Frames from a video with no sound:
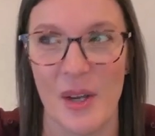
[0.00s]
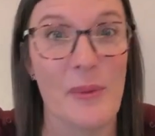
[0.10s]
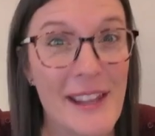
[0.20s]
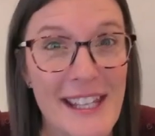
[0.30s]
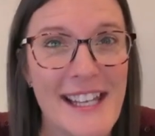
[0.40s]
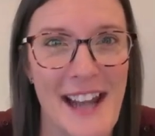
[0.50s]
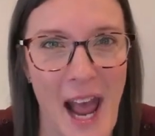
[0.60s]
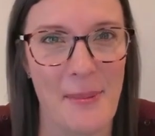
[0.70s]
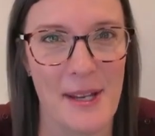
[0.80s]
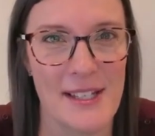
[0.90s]
really can
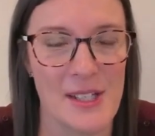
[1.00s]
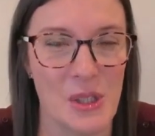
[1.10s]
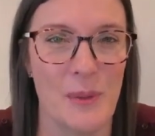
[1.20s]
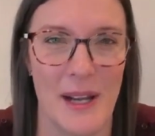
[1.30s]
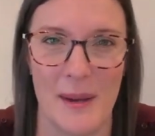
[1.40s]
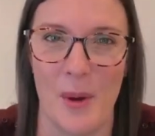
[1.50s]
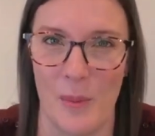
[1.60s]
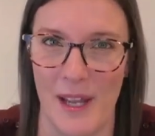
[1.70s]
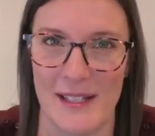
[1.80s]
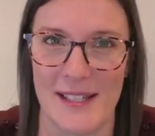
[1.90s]
happen in 2-minute
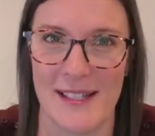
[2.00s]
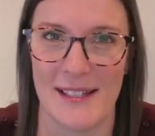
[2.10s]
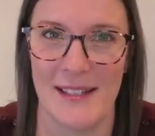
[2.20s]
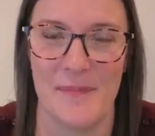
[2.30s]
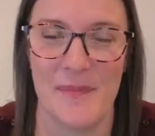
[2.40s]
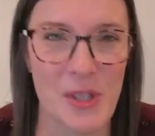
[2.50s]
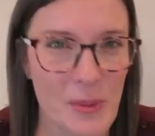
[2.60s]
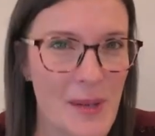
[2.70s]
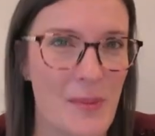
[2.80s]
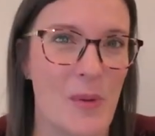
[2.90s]
moments.
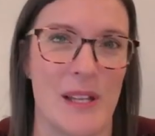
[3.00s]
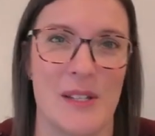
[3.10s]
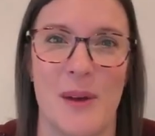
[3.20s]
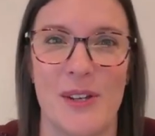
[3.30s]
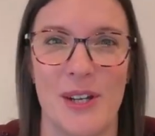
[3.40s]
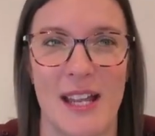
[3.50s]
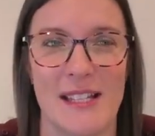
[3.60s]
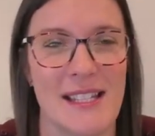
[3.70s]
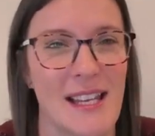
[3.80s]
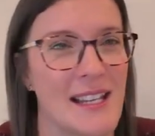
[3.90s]
2-minute moments, whether
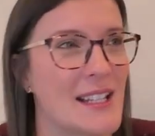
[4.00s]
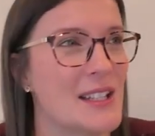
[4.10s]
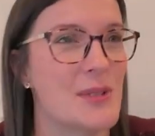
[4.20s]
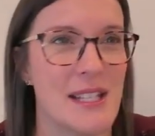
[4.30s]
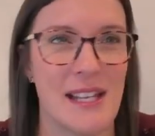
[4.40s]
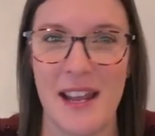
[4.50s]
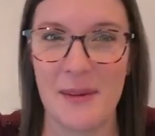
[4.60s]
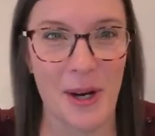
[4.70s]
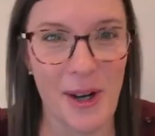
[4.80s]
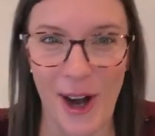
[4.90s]
it's you see a
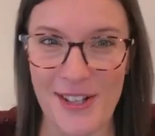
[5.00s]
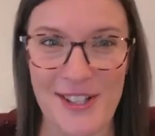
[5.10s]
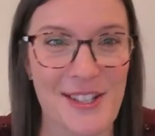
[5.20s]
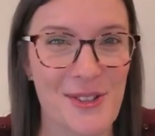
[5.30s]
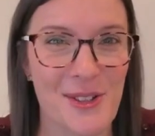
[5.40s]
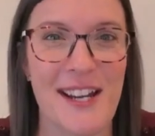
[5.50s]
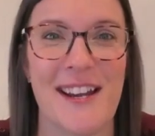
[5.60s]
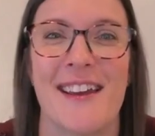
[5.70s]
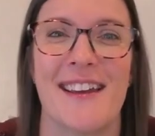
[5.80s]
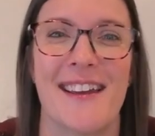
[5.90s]
neighbor across the street
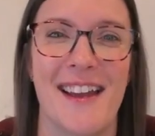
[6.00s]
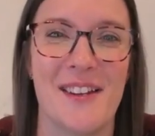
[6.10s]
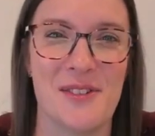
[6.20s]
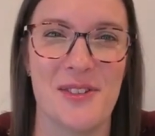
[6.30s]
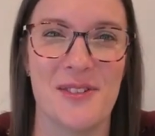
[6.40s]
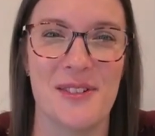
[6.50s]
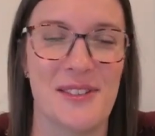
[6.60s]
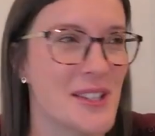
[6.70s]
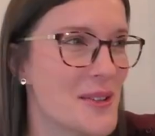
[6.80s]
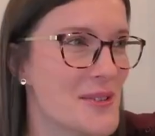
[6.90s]
and
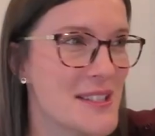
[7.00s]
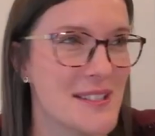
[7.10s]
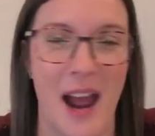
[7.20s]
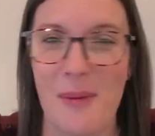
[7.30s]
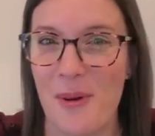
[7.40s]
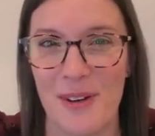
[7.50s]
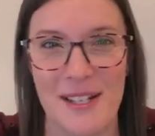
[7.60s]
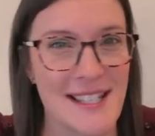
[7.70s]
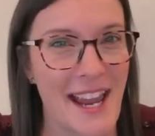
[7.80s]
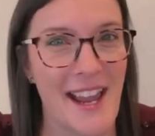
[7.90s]
stop over
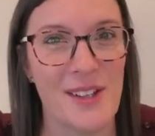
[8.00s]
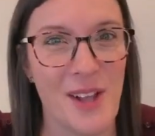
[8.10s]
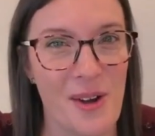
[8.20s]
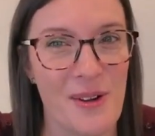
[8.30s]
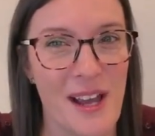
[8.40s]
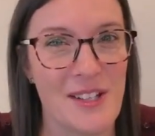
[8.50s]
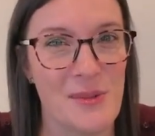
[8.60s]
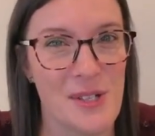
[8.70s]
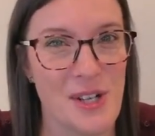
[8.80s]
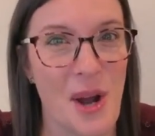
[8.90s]
and say hello and you
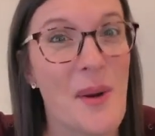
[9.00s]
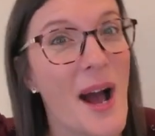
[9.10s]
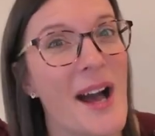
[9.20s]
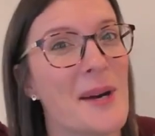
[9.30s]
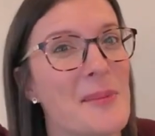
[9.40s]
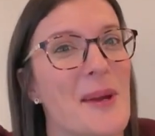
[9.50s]
show up